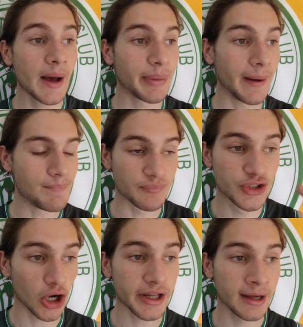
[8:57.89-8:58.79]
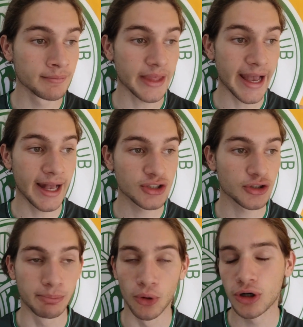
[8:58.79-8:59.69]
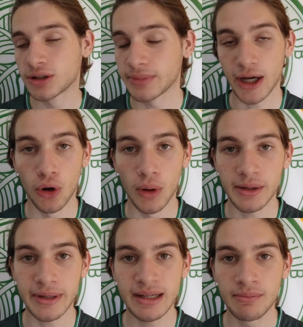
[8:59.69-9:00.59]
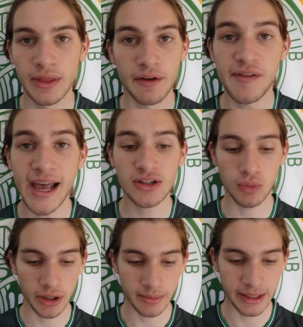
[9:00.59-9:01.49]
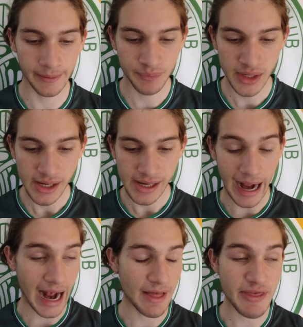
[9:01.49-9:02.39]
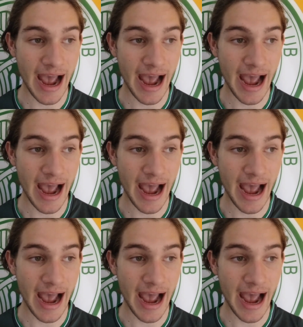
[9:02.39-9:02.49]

But Jota and the board, they all want him here, the fans want him here, and they're